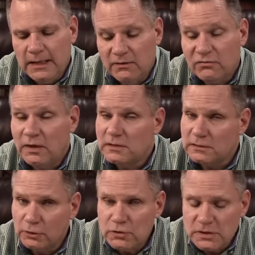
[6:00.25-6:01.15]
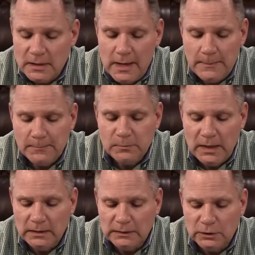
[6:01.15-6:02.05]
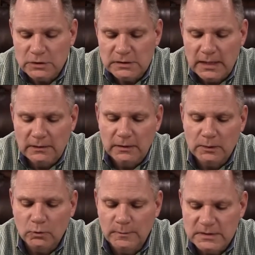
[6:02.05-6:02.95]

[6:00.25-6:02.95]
If things loosen up and it looks like that it would